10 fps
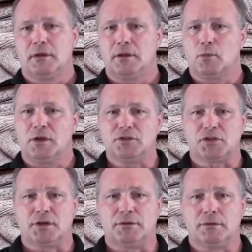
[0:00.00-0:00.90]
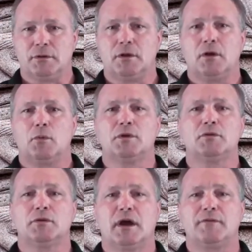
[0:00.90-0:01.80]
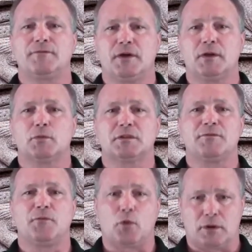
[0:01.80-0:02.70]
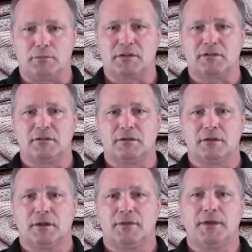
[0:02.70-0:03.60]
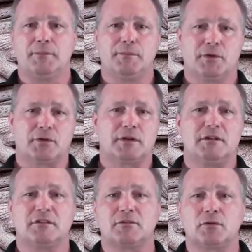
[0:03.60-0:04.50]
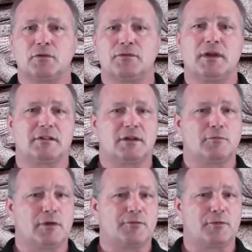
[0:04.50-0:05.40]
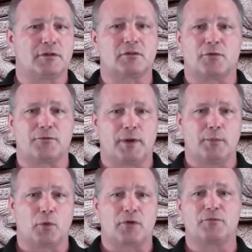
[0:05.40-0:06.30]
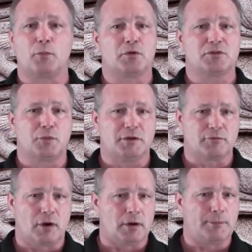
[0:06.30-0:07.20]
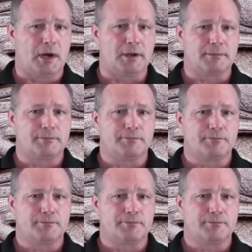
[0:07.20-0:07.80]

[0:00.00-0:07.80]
In Wing Chun, we do not fight with the forms. They merely serve as a reference or framework from which we draw upon.